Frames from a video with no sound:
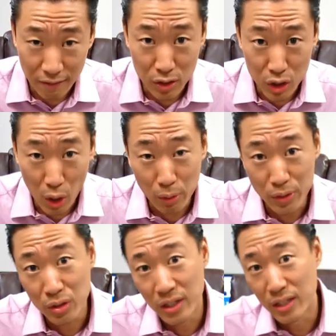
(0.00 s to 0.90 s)
If you
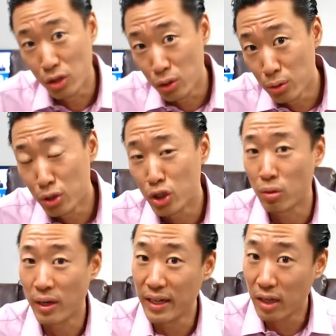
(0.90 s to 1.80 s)
don't, you can use
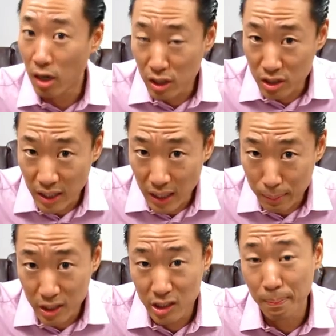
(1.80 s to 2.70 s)
credit card
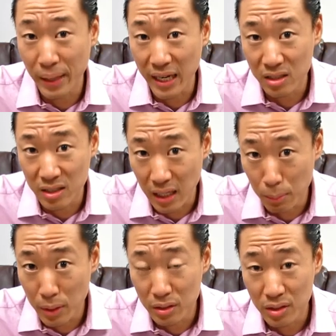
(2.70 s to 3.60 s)
statements, bank
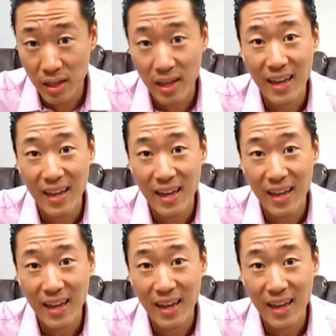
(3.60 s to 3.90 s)
statements,